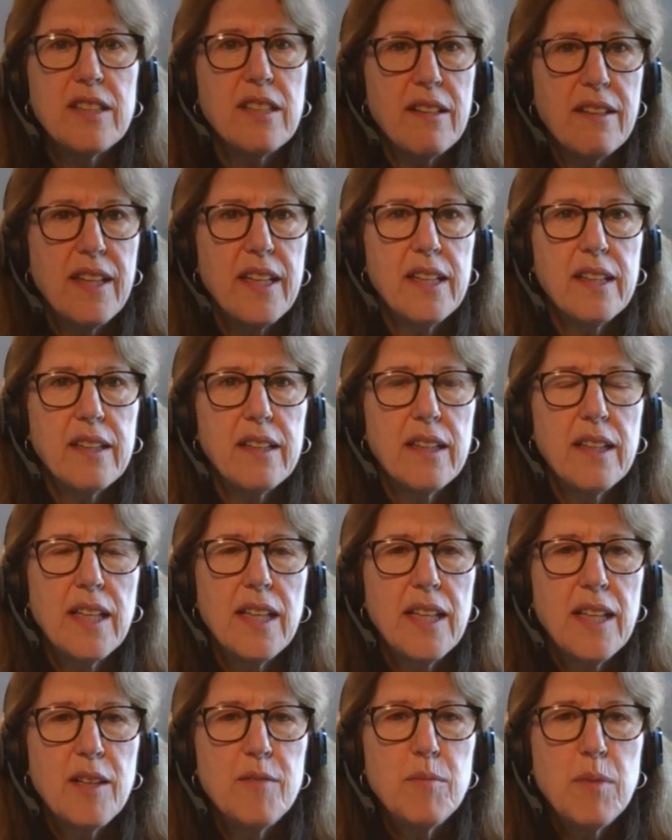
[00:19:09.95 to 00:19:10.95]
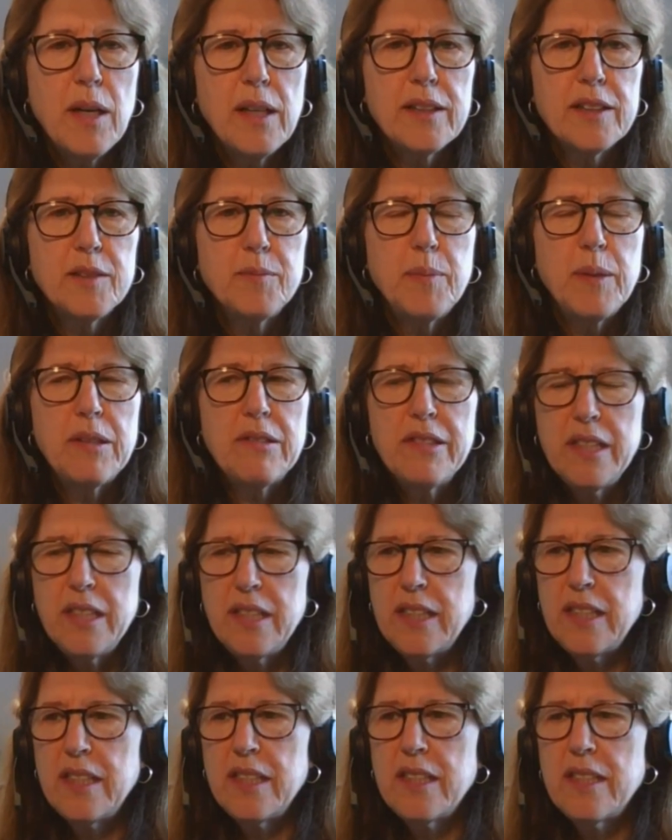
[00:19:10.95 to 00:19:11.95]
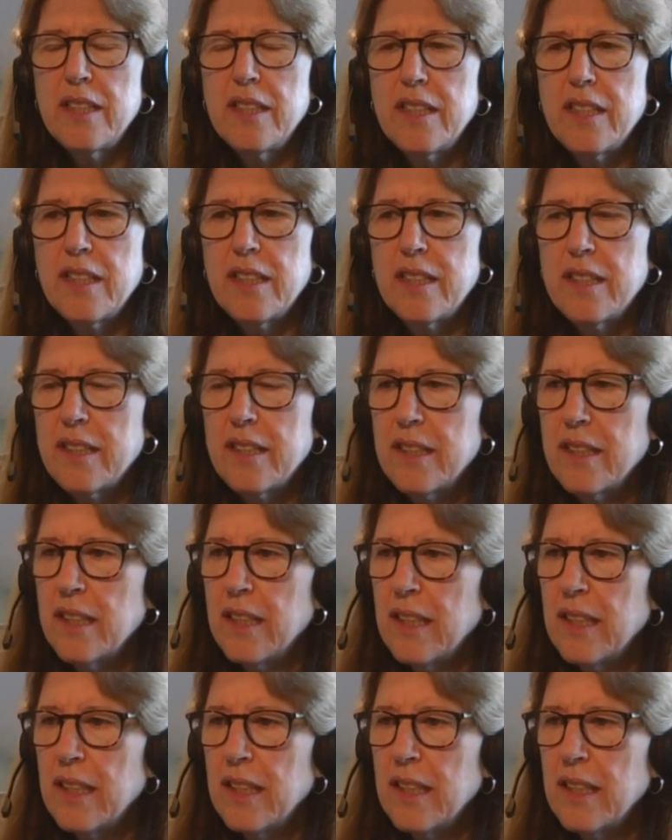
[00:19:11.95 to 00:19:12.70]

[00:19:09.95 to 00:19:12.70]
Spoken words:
I think, in my experience, it doesn't just